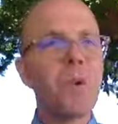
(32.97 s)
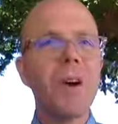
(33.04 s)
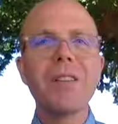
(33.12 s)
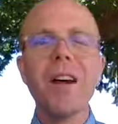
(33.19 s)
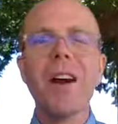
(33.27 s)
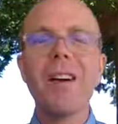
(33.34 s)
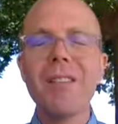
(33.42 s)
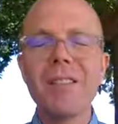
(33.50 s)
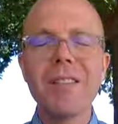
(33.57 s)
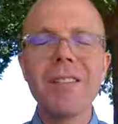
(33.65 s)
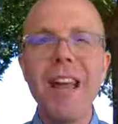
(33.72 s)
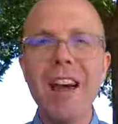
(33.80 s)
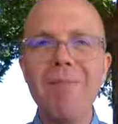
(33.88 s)
to our, our
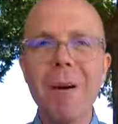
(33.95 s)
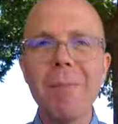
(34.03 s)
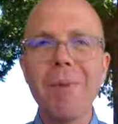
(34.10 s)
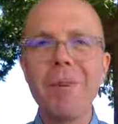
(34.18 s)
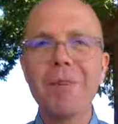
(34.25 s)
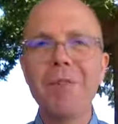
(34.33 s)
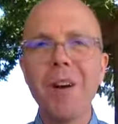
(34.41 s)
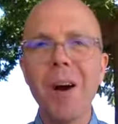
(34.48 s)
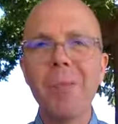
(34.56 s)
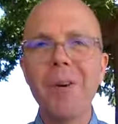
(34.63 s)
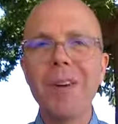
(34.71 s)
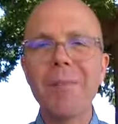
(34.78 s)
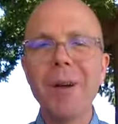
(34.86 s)
staff members for
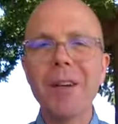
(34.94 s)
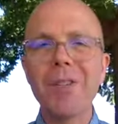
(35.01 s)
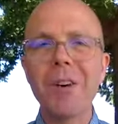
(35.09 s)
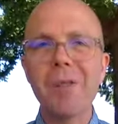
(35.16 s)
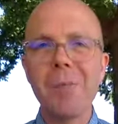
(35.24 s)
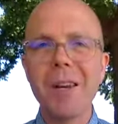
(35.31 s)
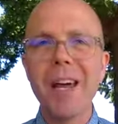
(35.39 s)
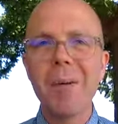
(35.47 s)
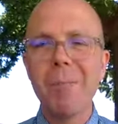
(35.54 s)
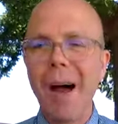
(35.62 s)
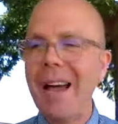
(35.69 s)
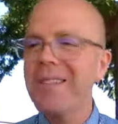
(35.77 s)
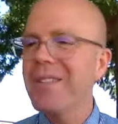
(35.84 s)
helping to make sure everybody had
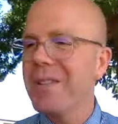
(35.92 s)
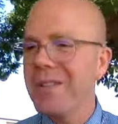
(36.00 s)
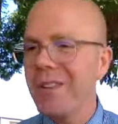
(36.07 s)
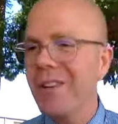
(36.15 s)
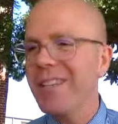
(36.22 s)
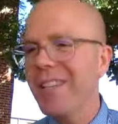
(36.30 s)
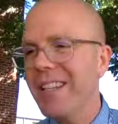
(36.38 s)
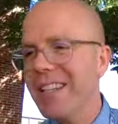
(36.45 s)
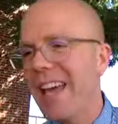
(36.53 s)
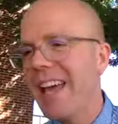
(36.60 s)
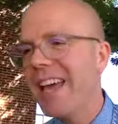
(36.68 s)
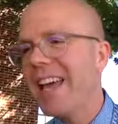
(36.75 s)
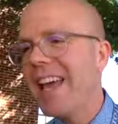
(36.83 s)
a positive start to the
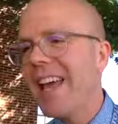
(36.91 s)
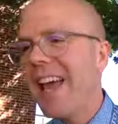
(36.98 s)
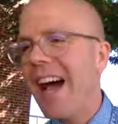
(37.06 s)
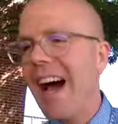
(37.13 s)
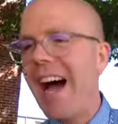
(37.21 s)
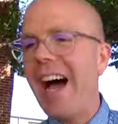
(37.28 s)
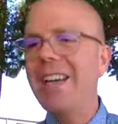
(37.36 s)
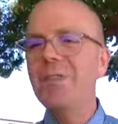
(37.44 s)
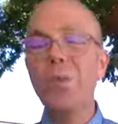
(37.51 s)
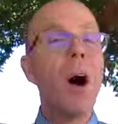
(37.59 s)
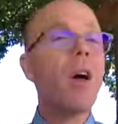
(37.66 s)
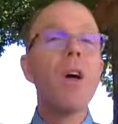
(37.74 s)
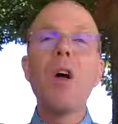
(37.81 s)
day uh, as
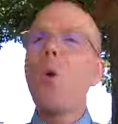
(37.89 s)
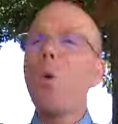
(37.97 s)
well.